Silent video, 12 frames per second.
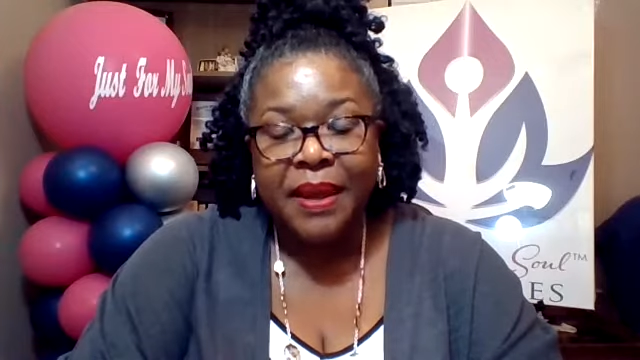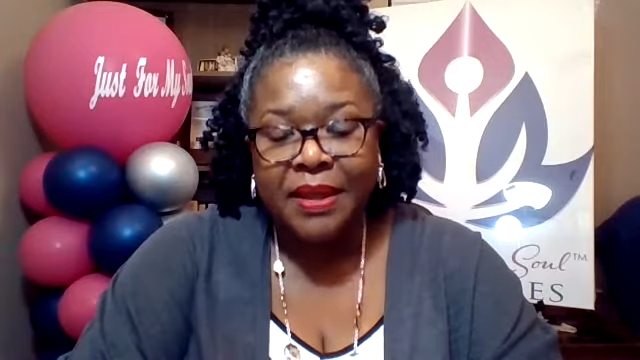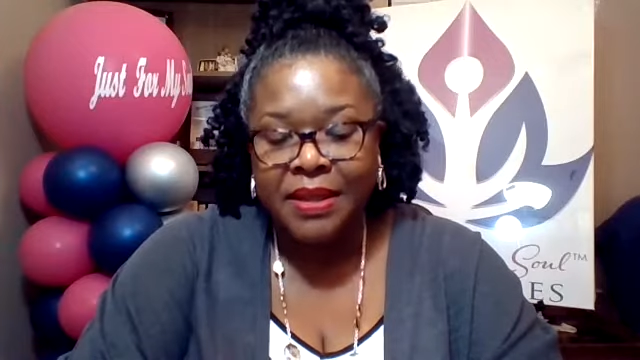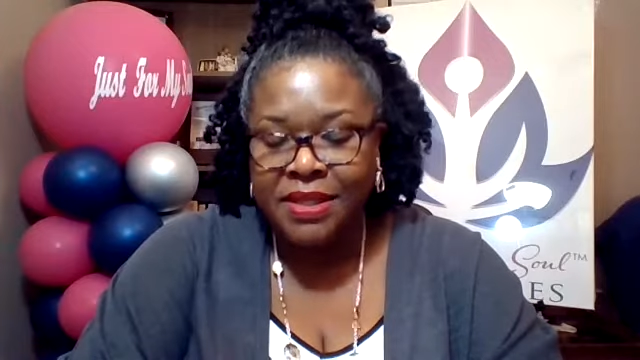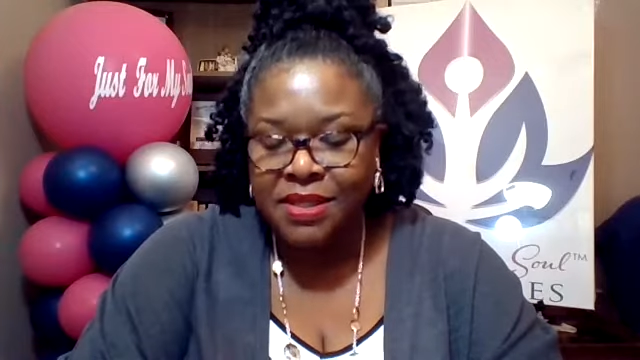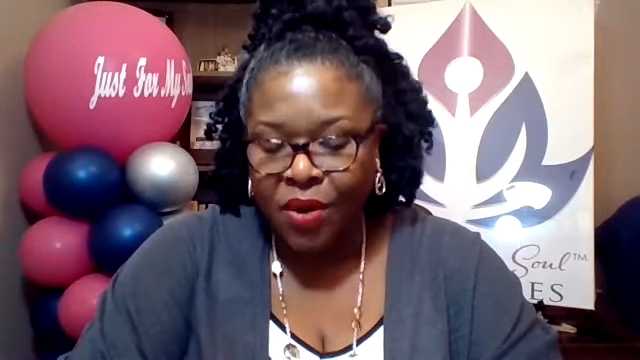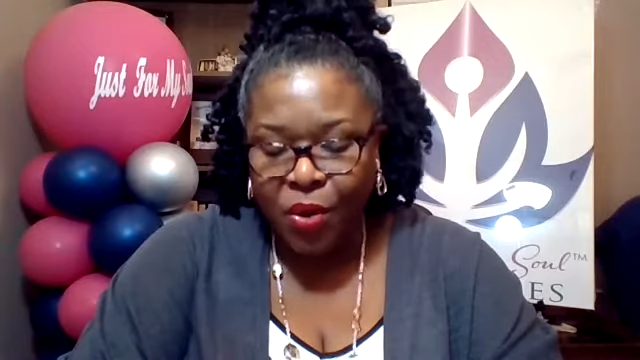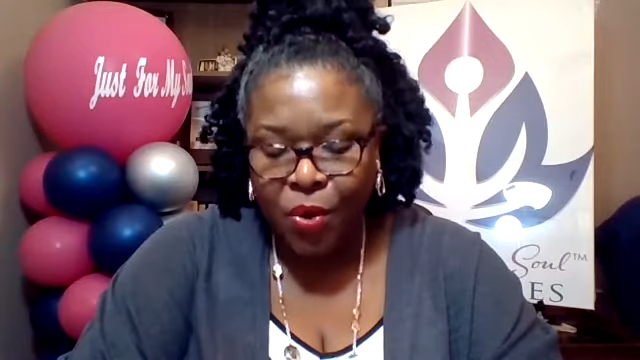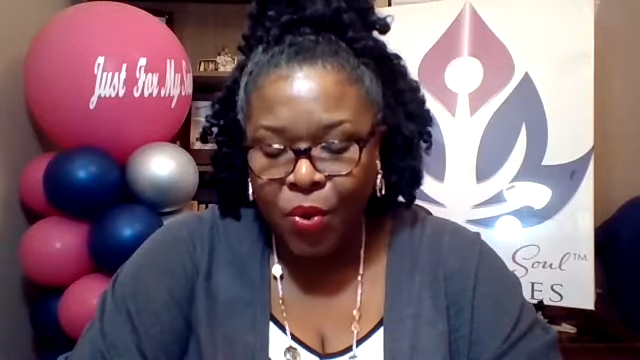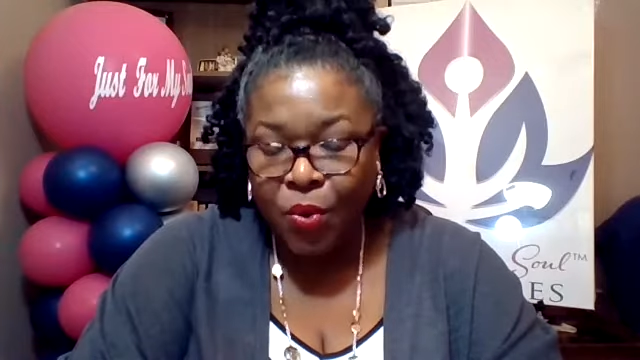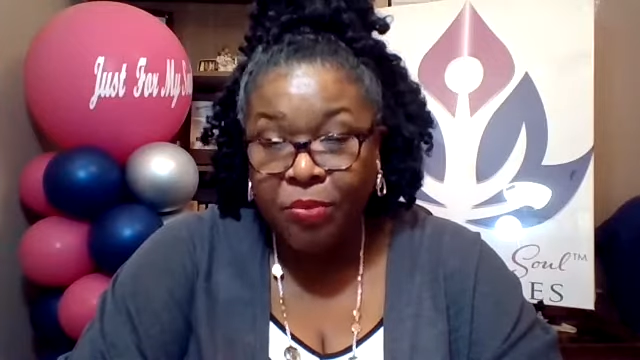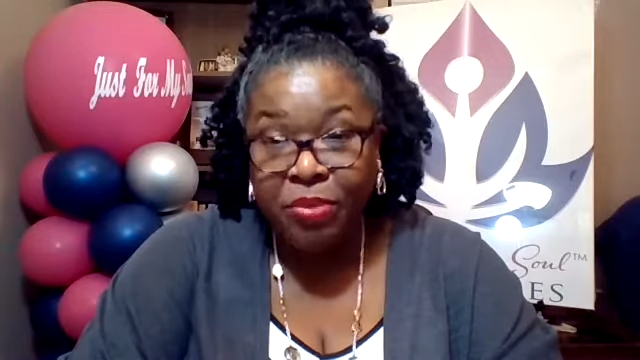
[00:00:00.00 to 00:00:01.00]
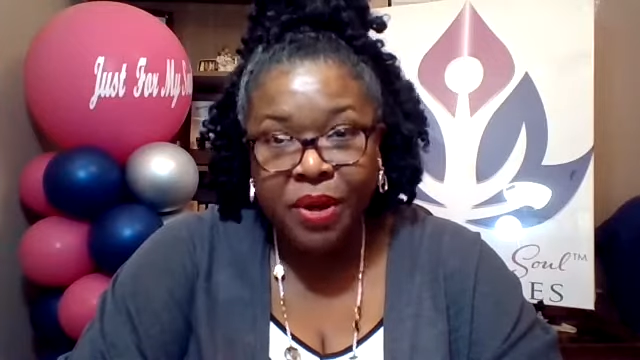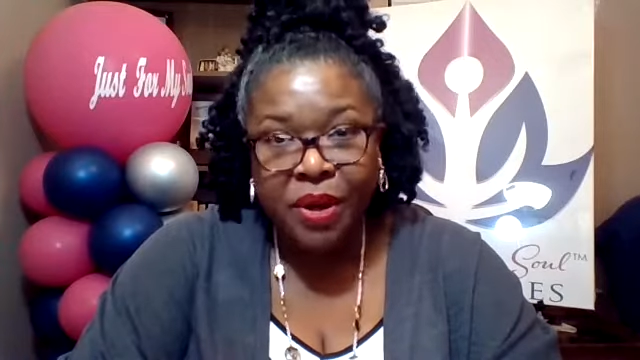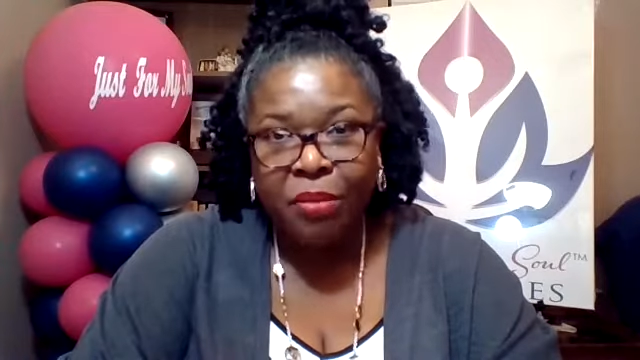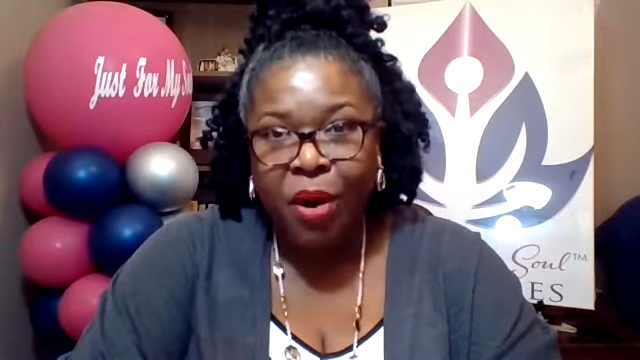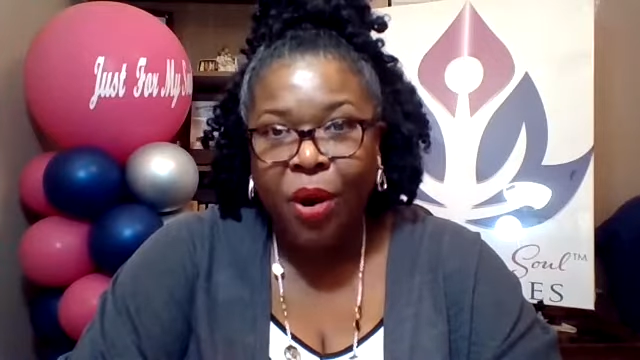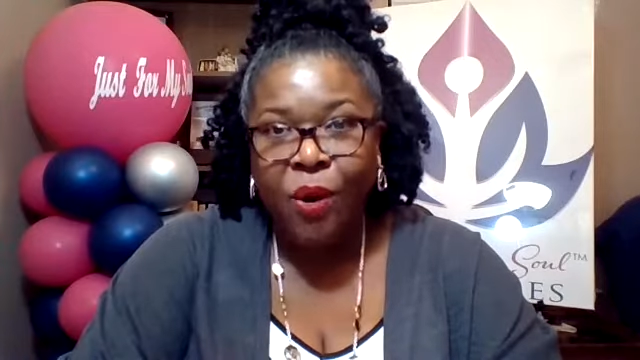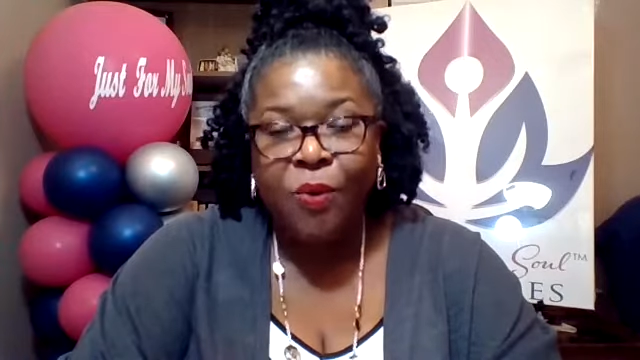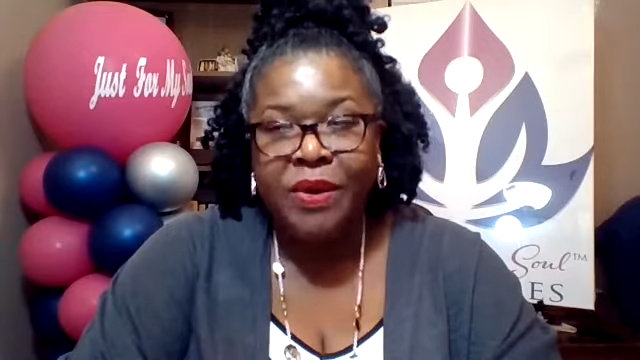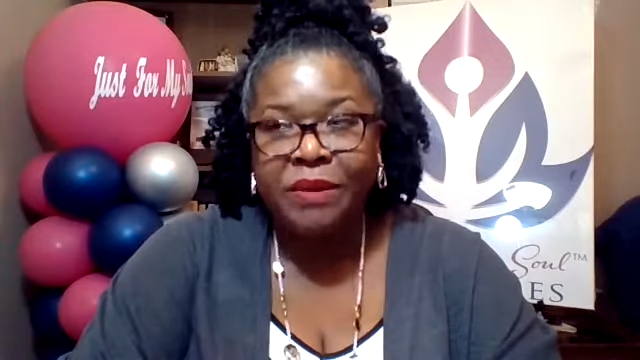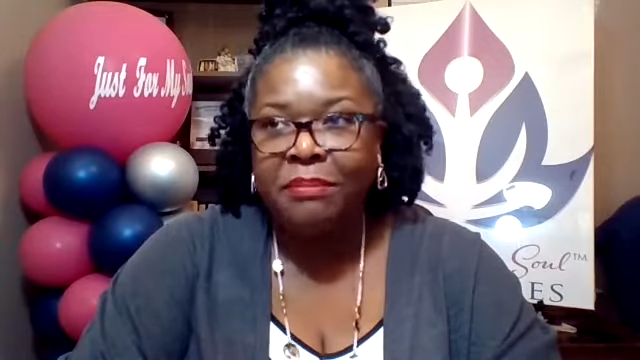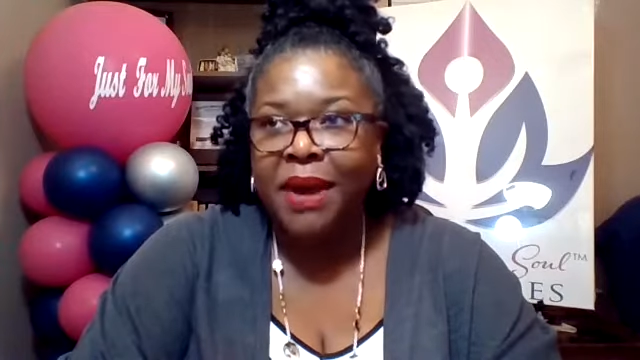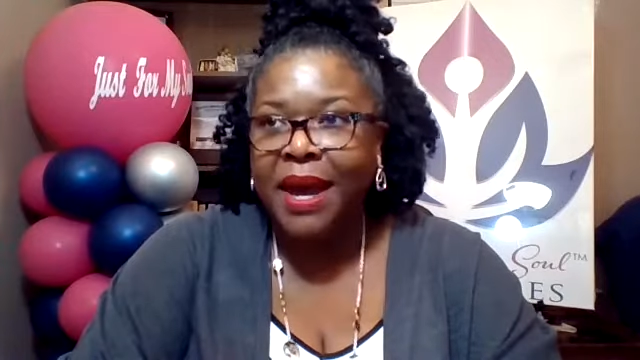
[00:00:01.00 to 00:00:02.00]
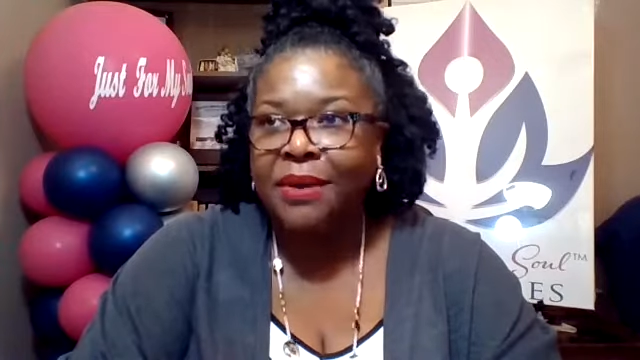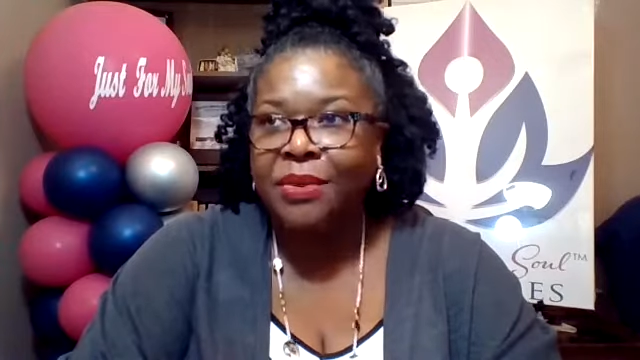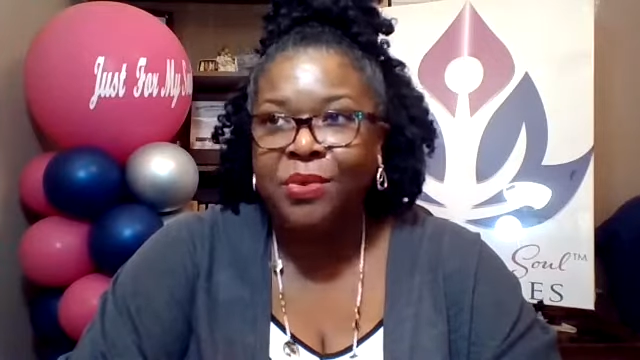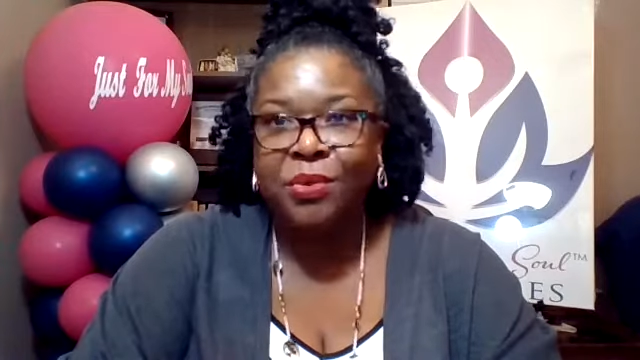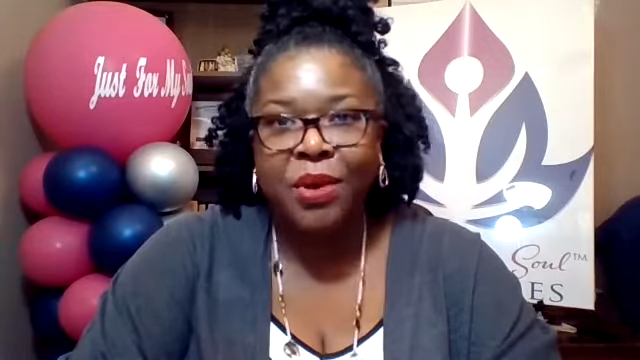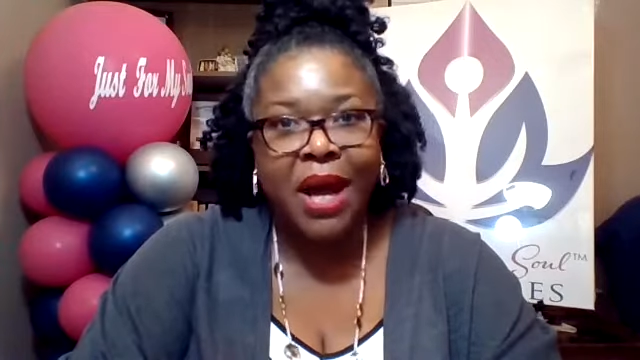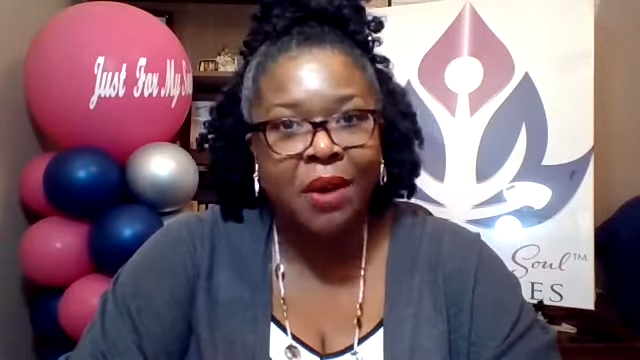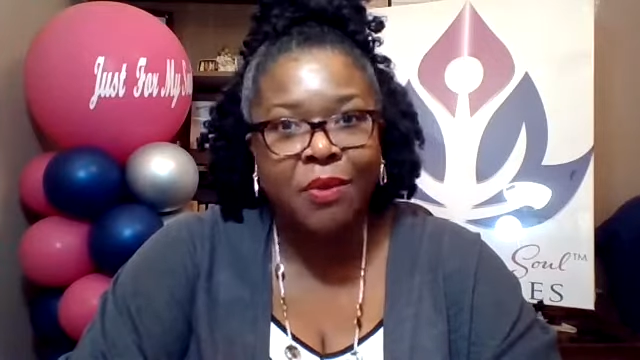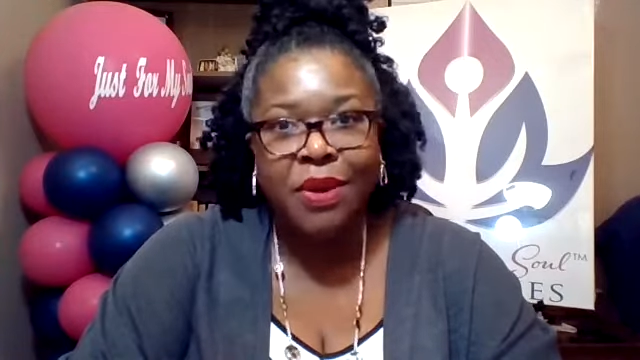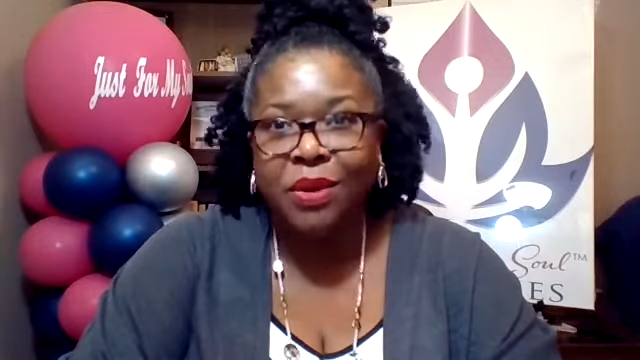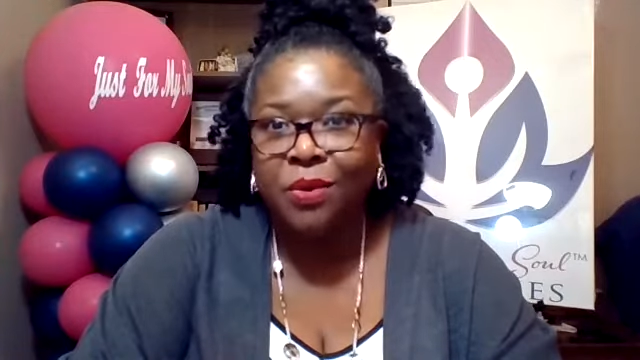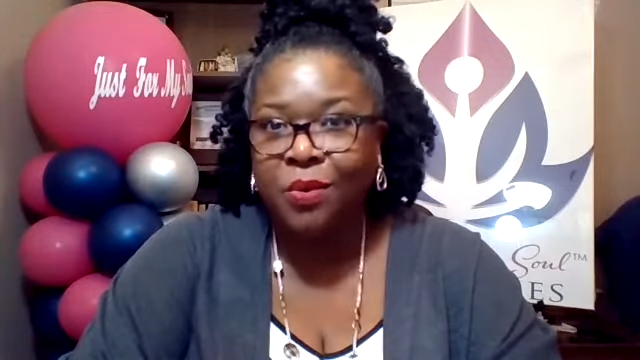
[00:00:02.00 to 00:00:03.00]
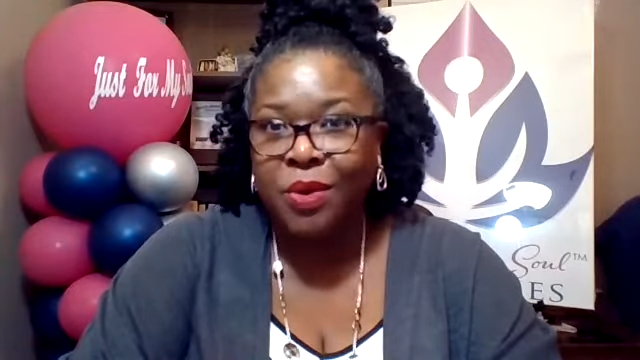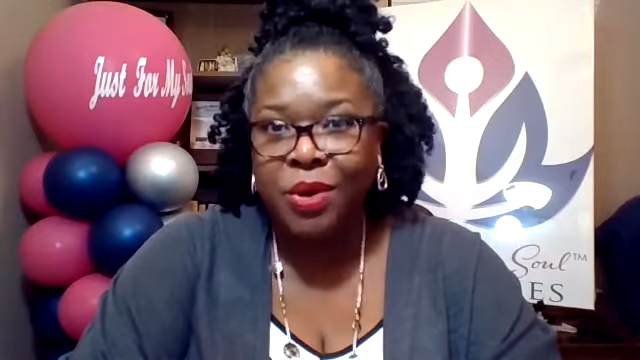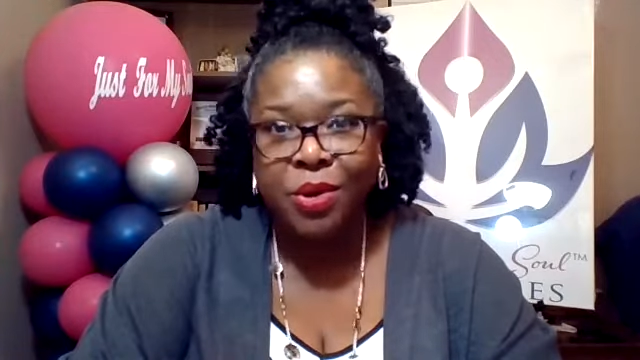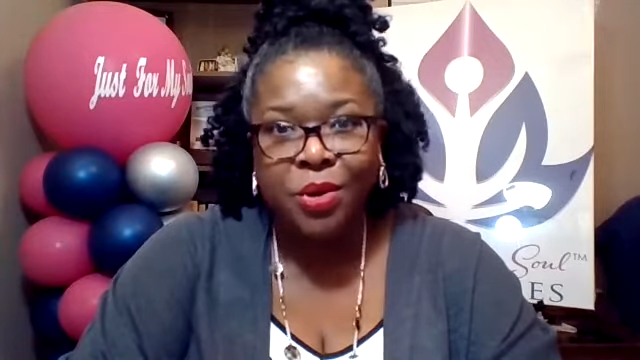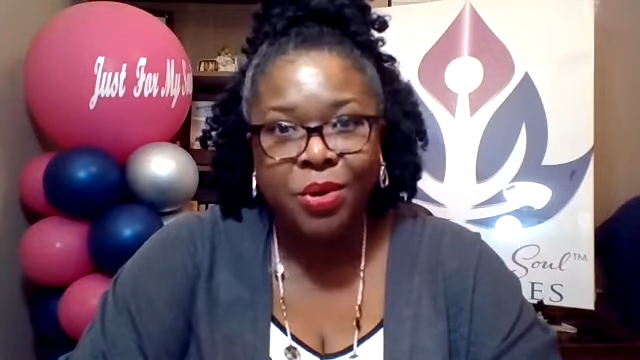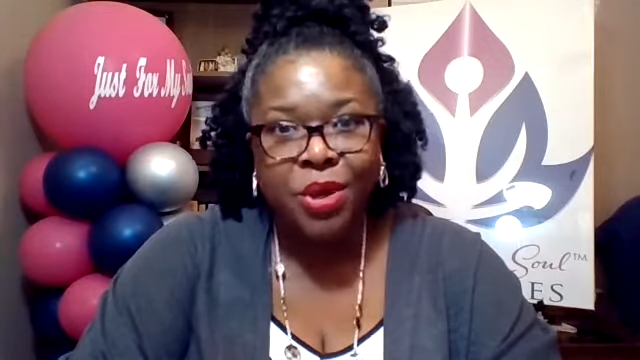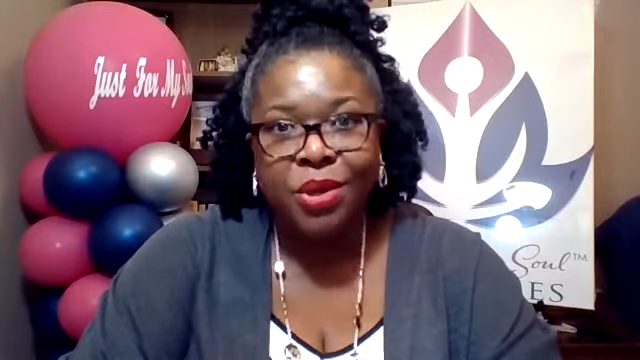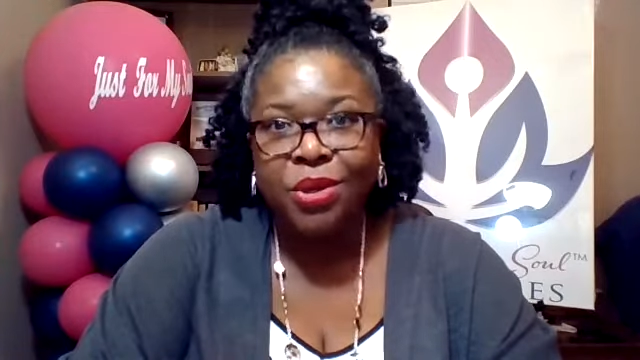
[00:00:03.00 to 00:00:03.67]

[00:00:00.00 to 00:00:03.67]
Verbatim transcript: This whole book, Paul went back through how in the world